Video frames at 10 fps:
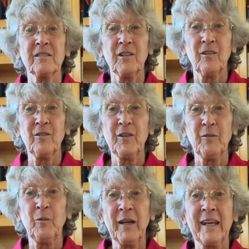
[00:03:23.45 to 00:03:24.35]
you know, that
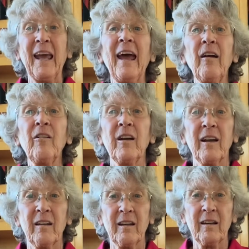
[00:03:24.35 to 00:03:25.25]
we're
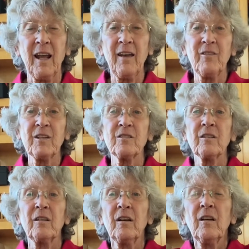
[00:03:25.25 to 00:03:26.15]
carrying, and having to